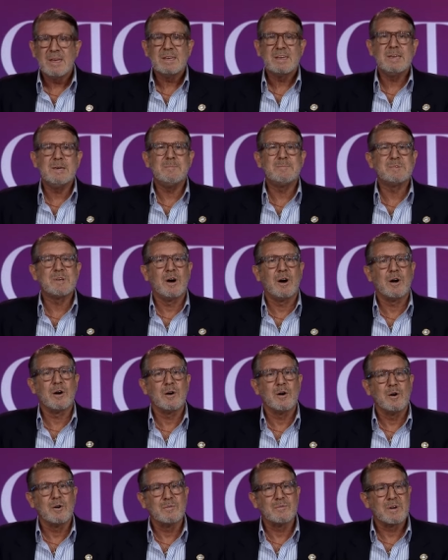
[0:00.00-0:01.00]
keeps
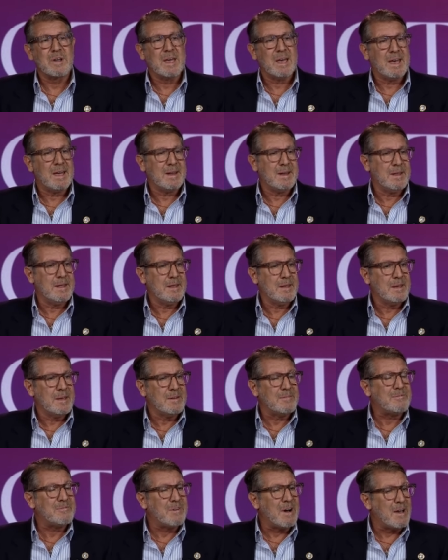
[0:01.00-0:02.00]
our overhead
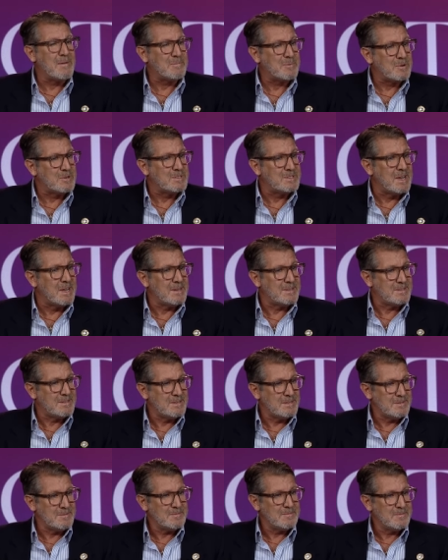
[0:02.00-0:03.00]
at 5%.
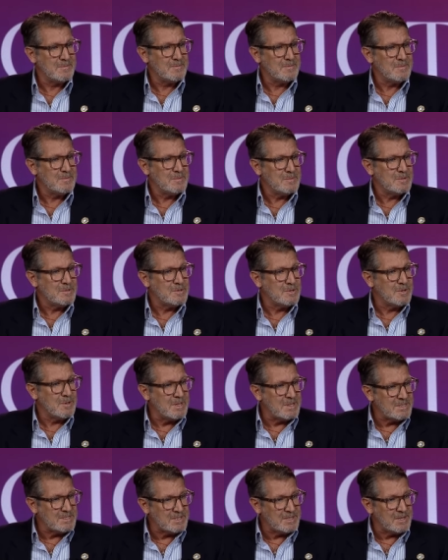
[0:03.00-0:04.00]
So
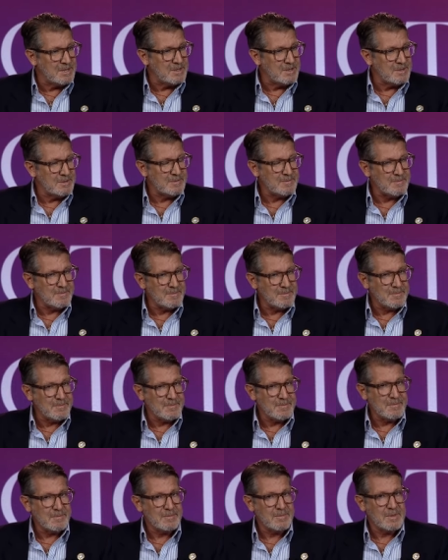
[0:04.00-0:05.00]
this year
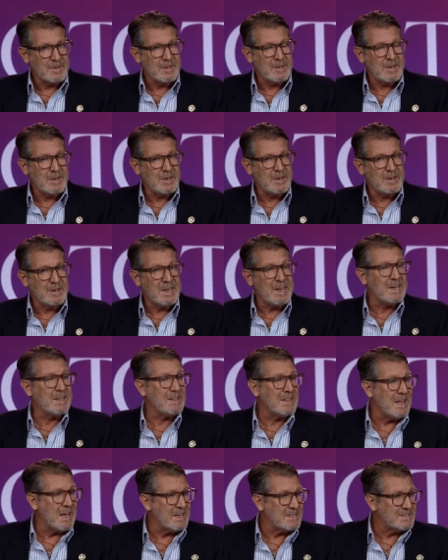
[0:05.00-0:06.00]
uh,
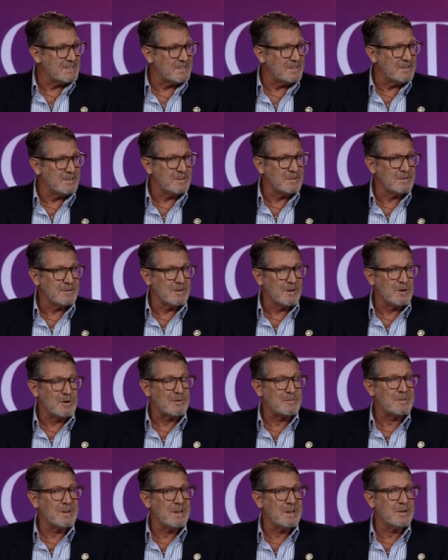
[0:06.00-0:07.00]
and last year, our
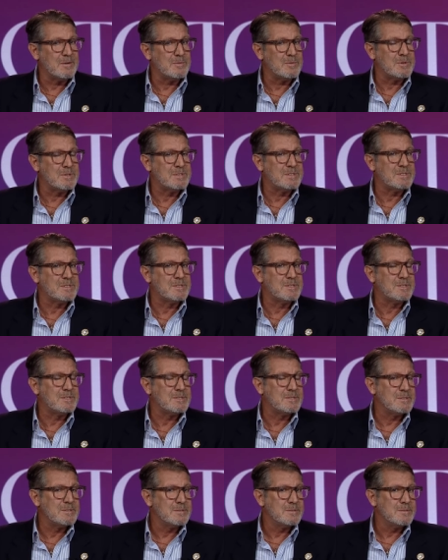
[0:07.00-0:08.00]
overhead was
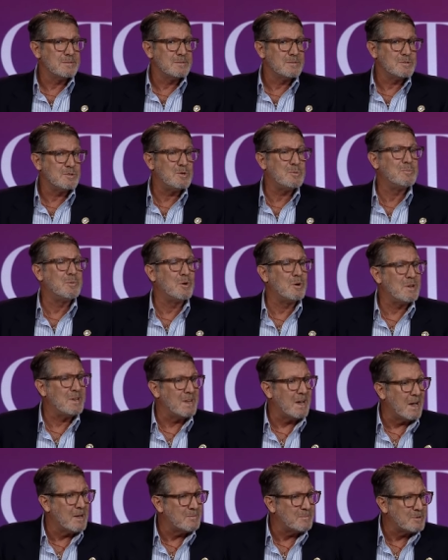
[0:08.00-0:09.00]
2.9%
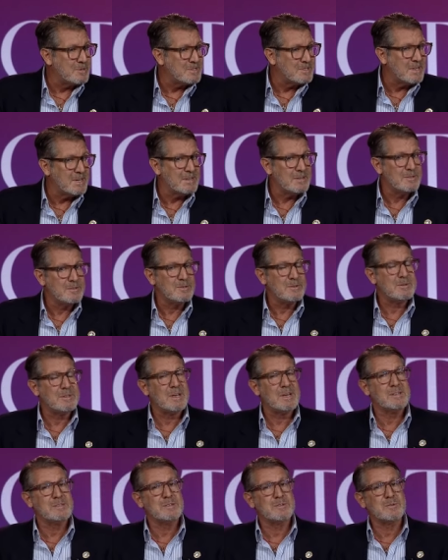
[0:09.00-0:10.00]
in
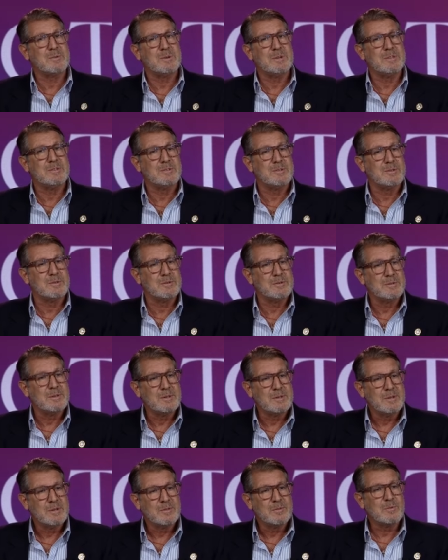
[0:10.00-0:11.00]
2022,
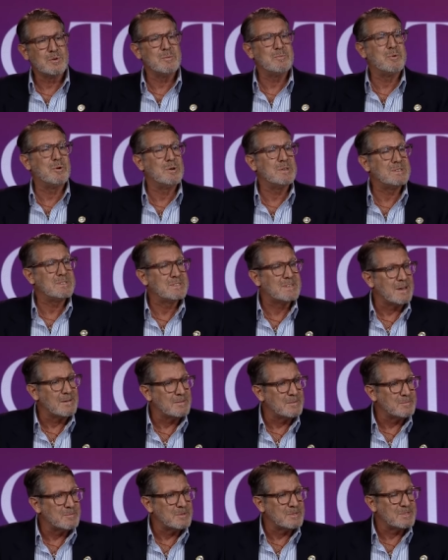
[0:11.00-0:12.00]

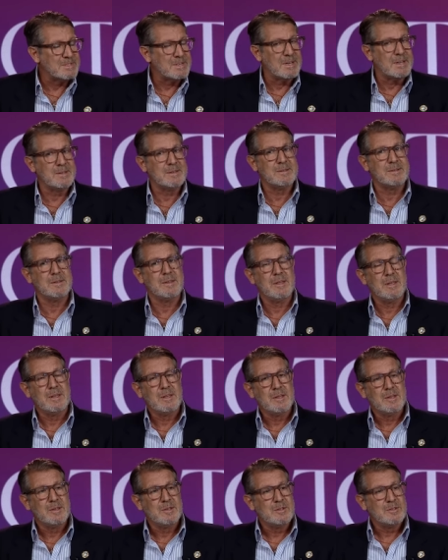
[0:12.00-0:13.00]
3.7% in
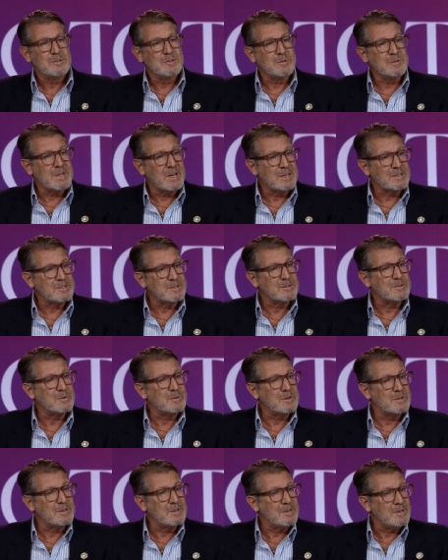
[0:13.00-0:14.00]

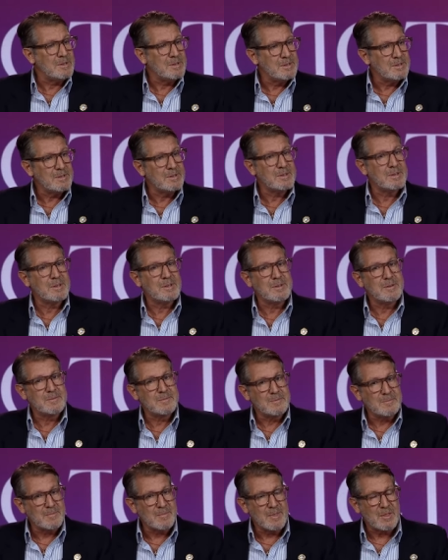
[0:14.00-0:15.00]

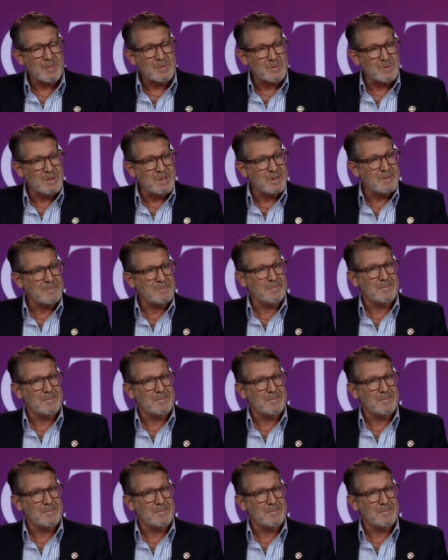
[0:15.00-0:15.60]
2023.